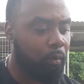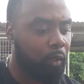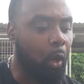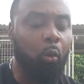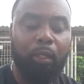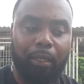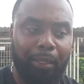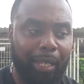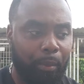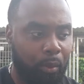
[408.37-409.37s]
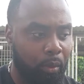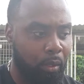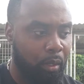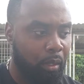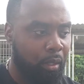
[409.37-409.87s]
Golden Label,
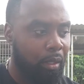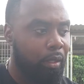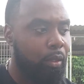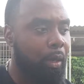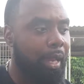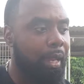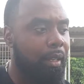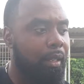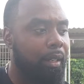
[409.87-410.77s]
you had